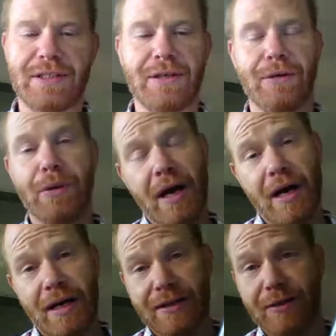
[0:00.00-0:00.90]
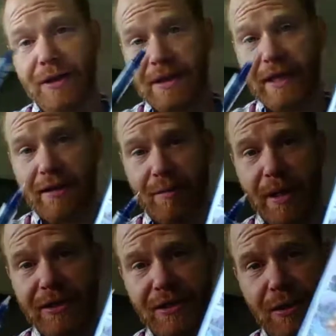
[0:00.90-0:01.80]
So a student can take their
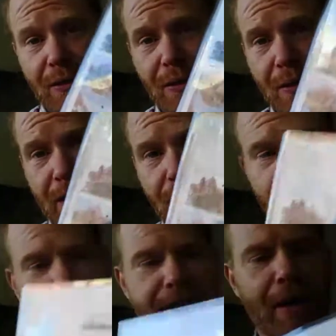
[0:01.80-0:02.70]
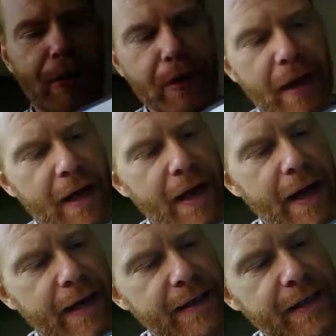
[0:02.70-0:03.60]
pencil or a wooden dowel
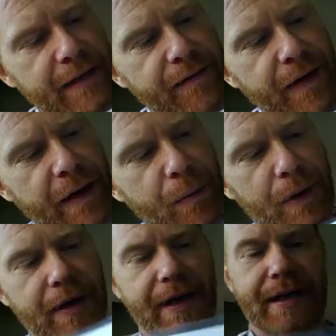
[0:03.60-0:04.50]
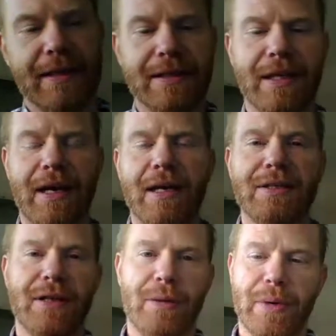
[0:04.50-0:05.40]
and identify where it is,
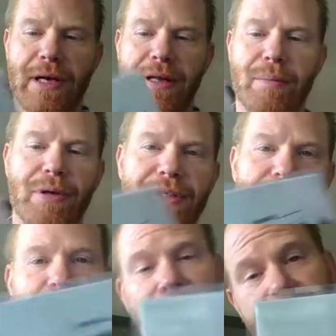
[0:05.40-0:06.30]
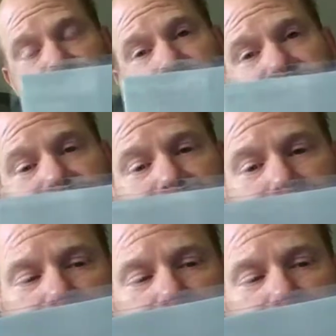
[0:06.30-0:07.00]
so that way the person checking it can see on